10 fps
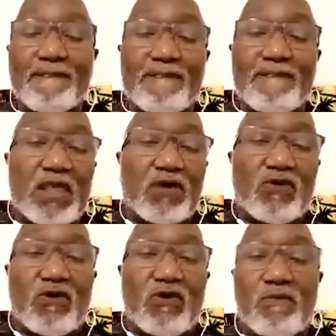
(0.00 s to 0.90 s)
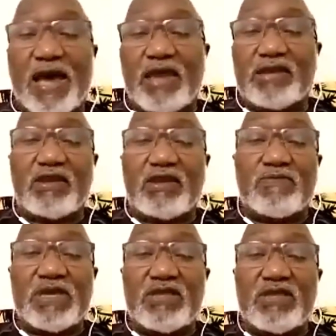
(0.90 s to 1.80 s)
I'll go buy a tin of
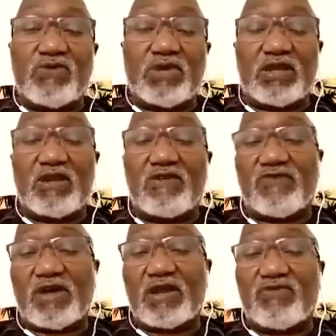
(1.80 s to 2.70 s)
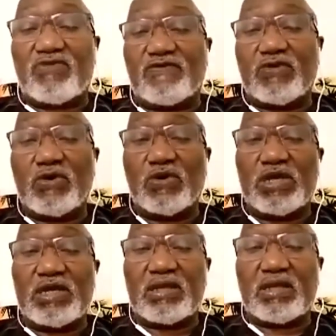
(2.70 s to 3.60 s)
beans or a tin of
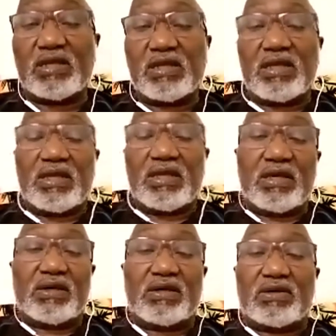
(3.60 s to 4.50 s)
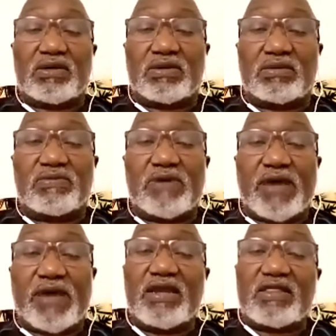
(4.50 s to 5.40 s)
ravioli or
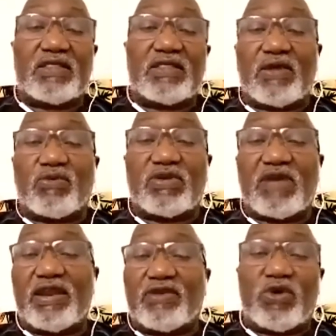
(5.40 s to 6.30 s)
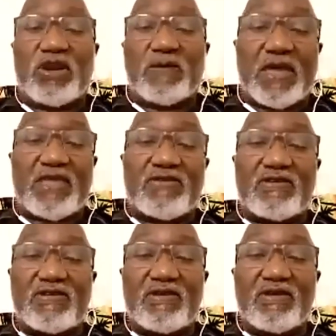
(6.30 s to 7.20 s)
anything that was under 20 pence.
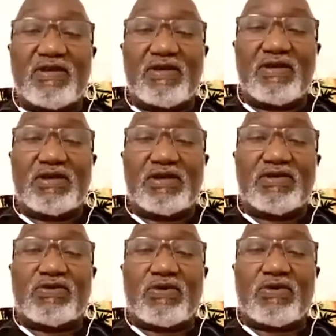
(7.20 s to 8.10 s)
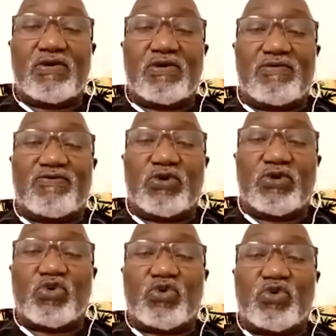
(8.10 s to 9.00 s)
So for
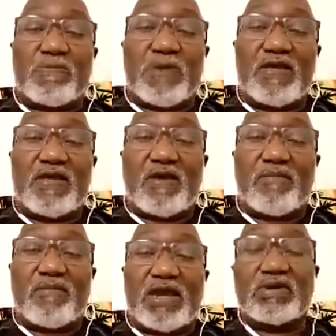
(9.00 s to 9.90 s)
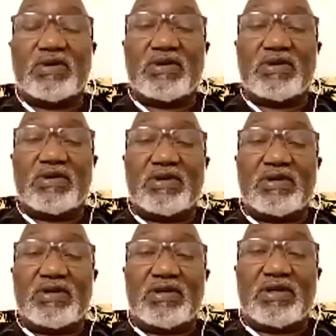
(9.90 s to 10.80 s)
20 pence, I managed to
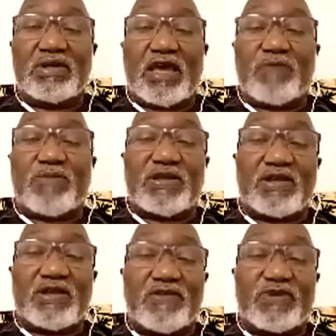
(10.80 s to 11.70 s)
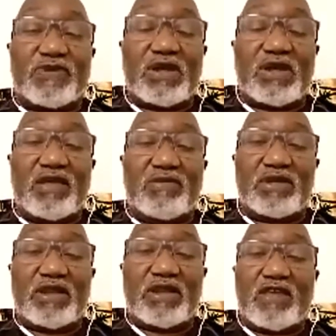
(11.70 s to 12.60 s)
get myself
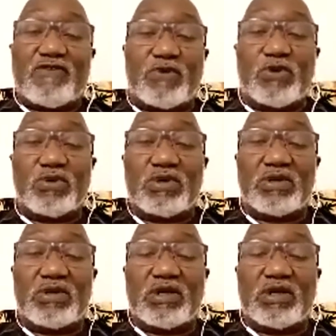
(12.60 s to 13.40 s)
the day's food.